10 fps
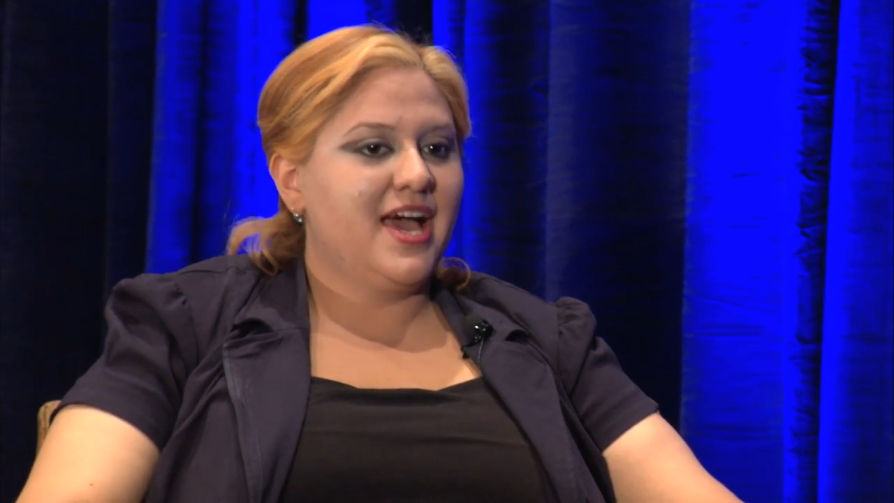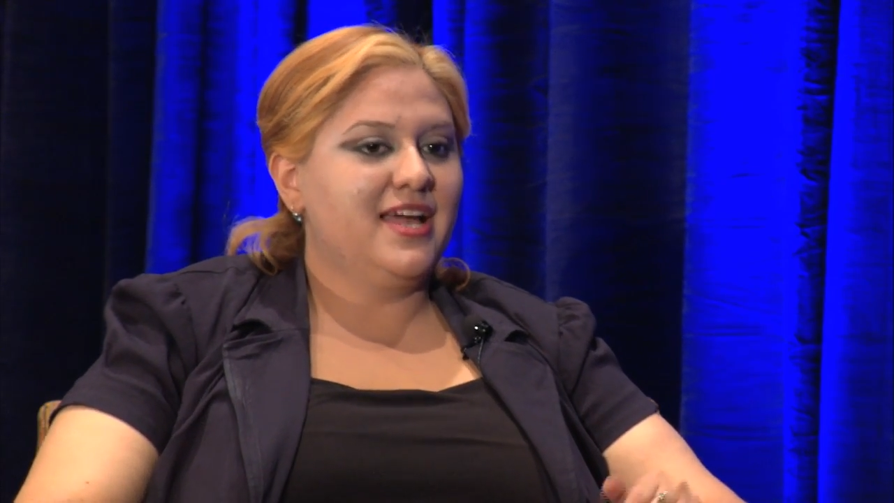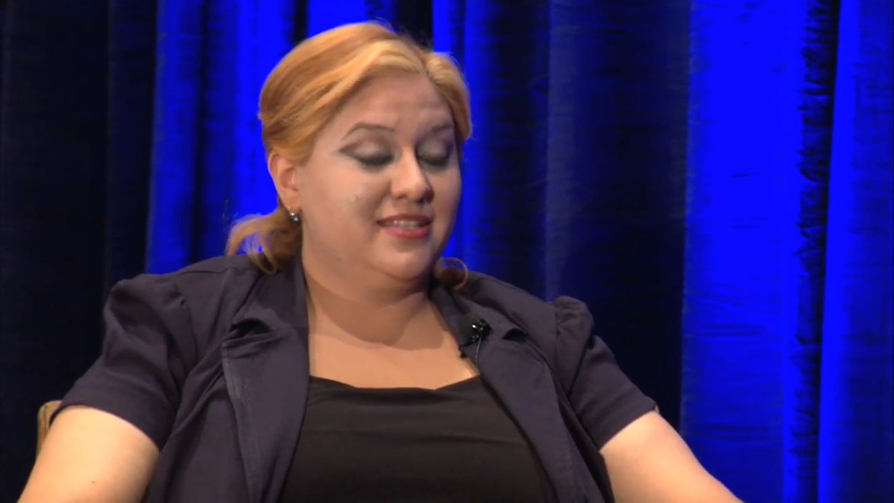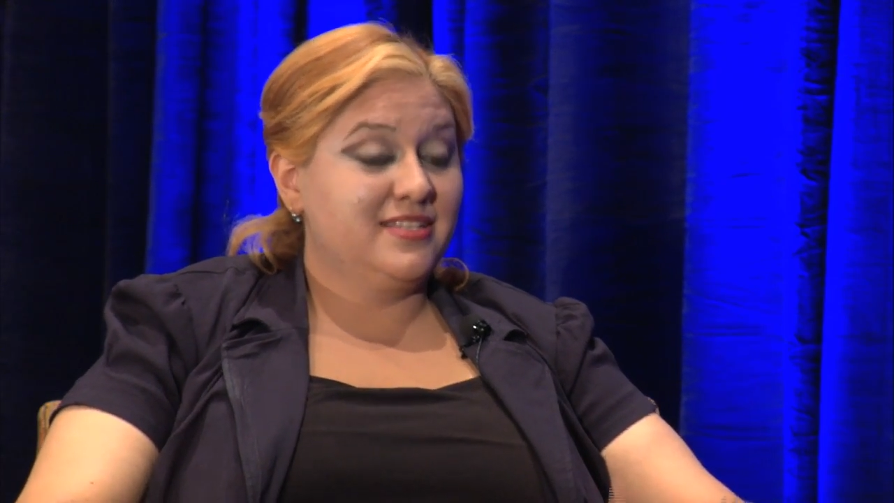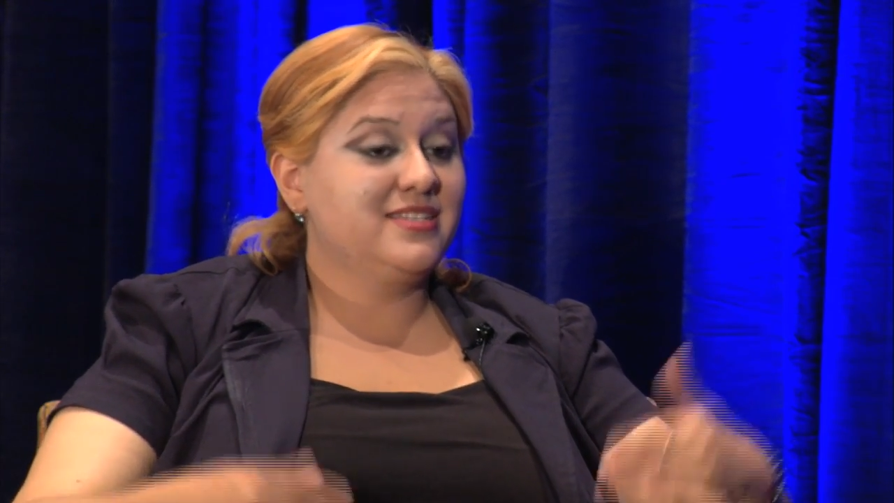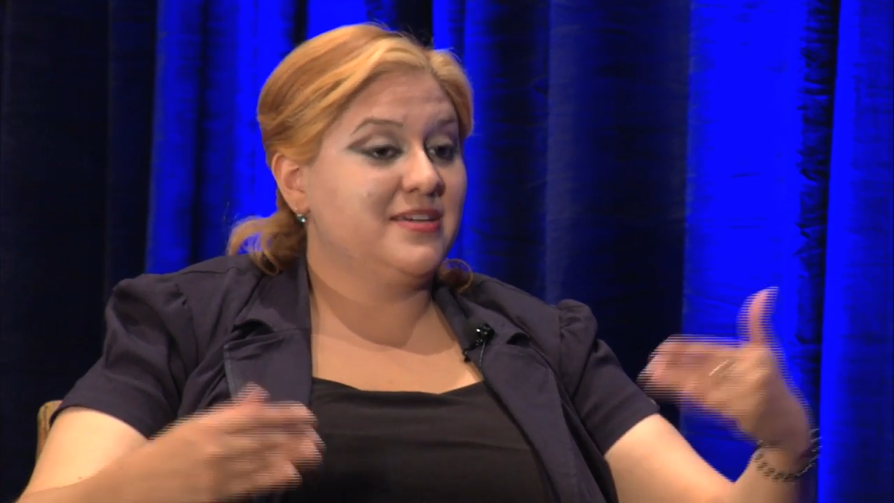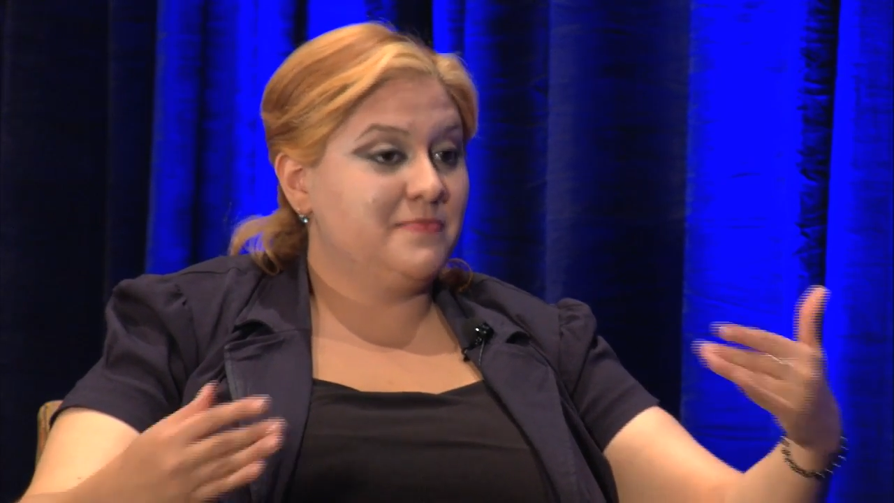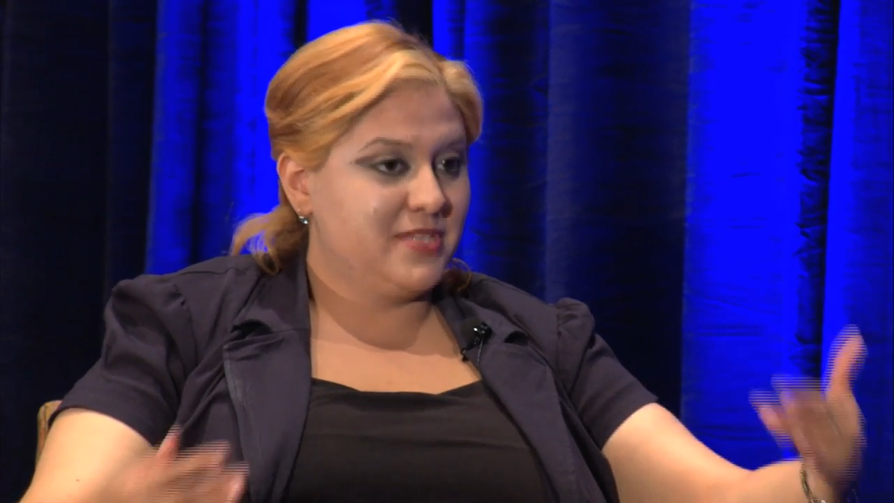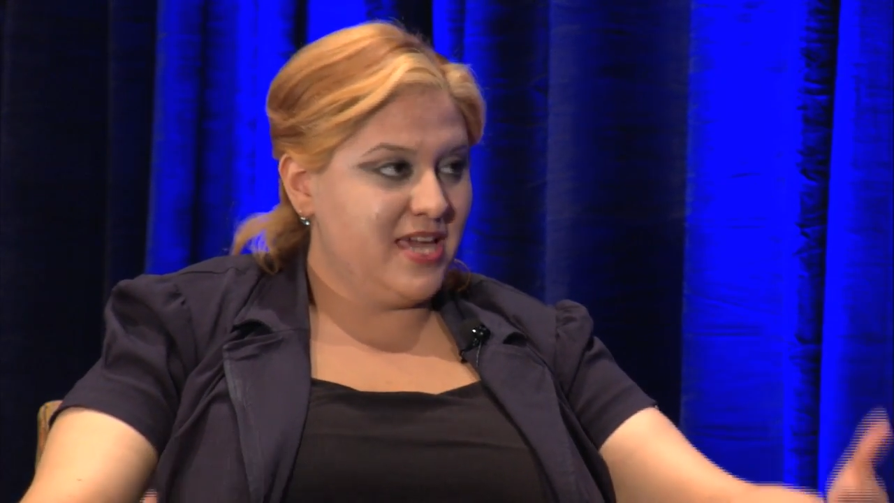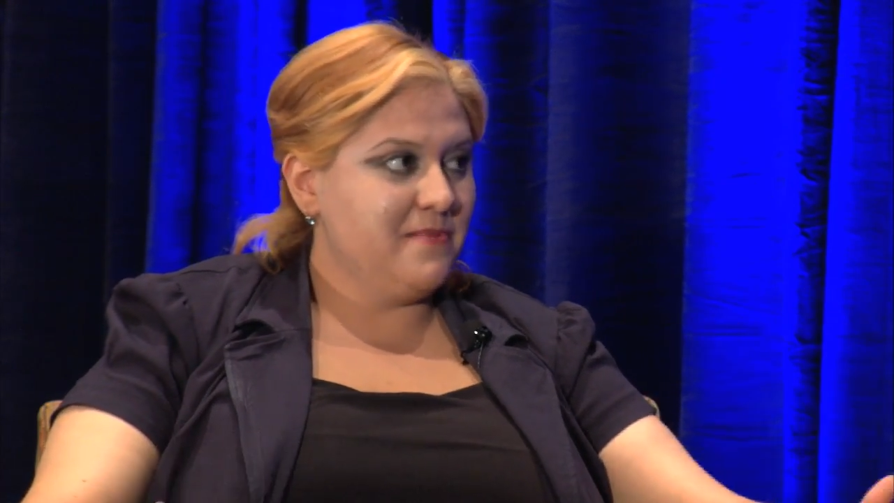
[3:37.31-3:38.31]
At the
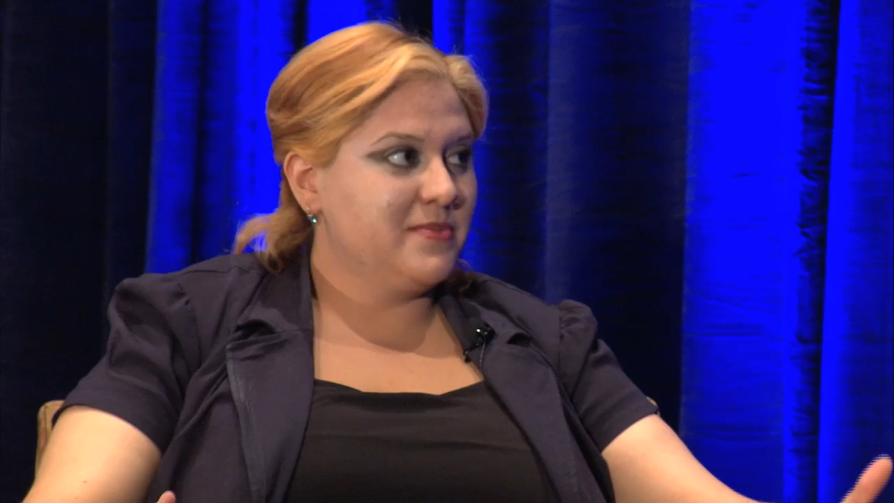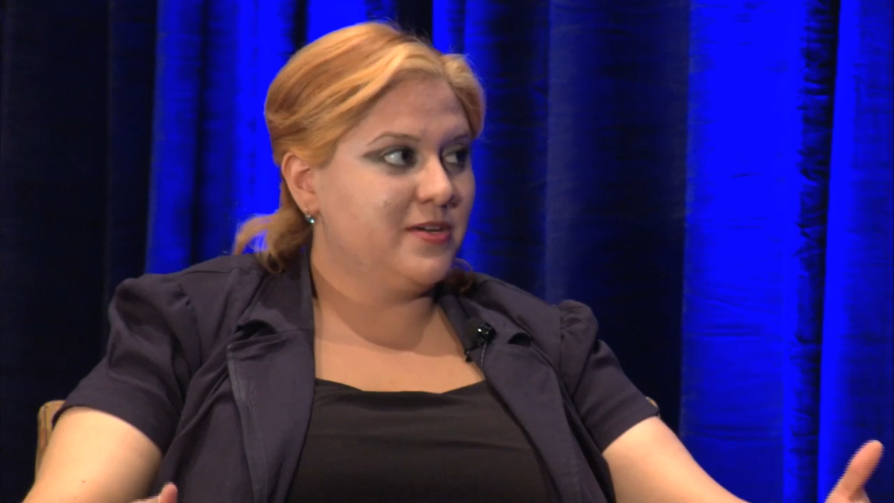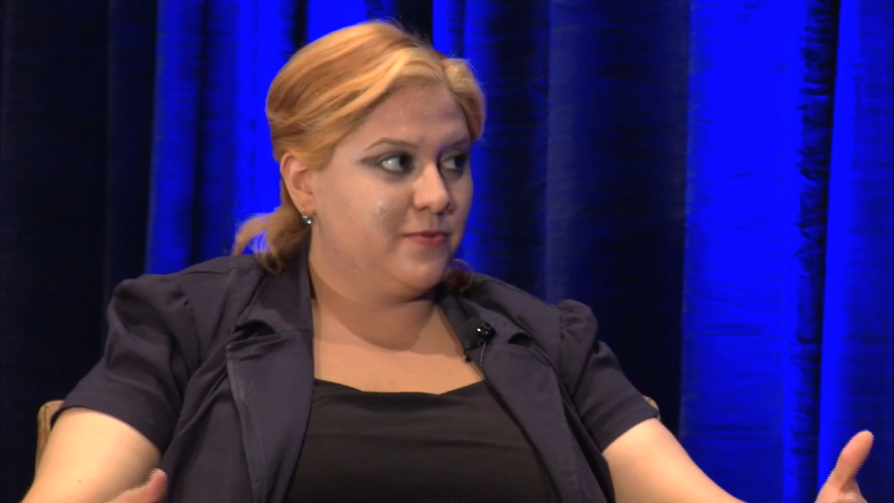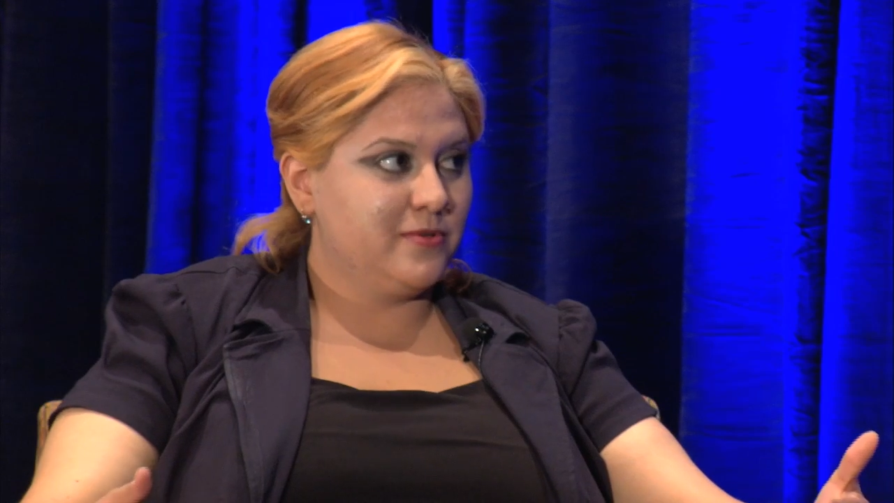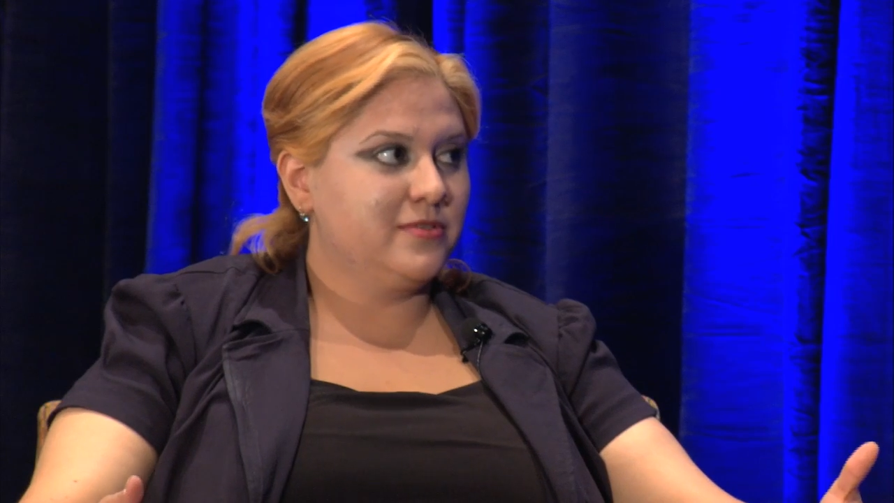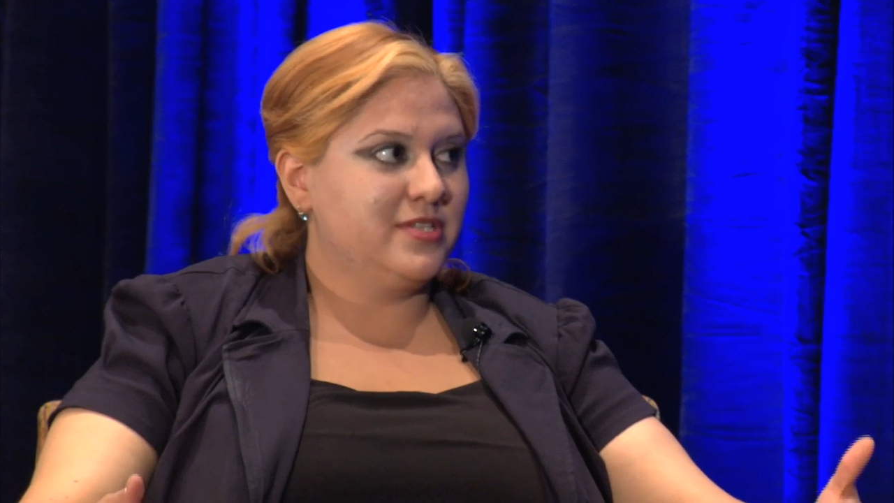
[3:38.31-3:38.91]
same time, they were